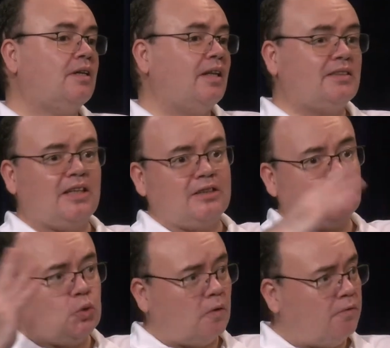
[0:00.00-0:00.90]
That's not the
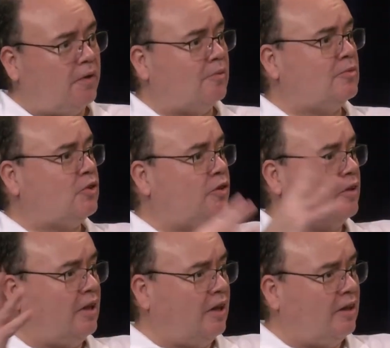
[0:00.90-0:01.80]
short films or
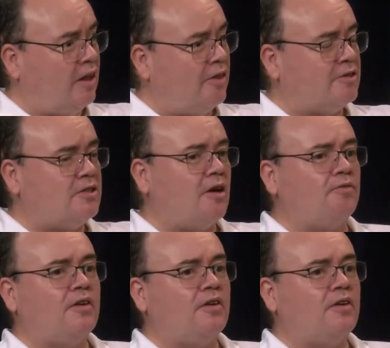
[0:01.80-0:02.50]
any of the other stuff.